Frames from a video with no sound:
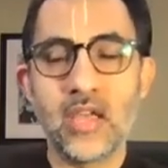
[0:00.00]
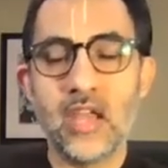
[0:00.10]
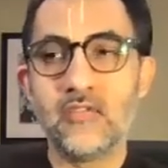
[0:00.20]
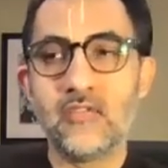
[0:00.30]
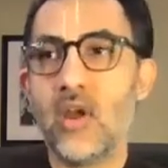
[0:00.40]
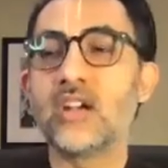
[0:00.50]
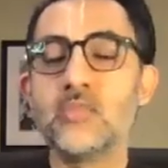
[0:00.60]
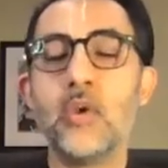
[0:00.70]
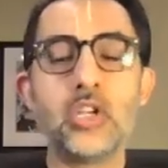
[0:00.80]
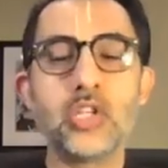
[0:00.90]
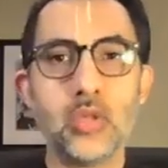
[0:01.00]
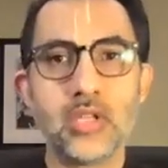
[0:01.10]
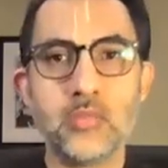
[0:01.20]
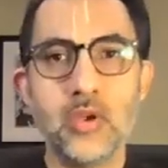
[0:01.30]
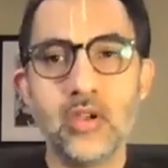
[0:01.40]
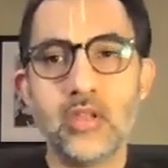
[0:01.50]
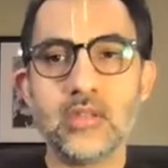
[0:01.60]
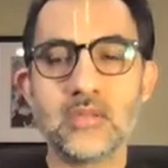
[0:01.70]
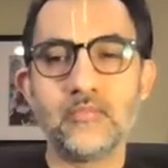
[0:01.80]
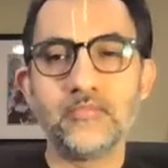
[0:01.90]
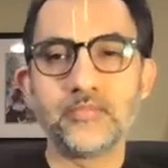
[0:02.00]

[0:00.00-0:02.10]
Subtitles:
kind of direct spiritual experience.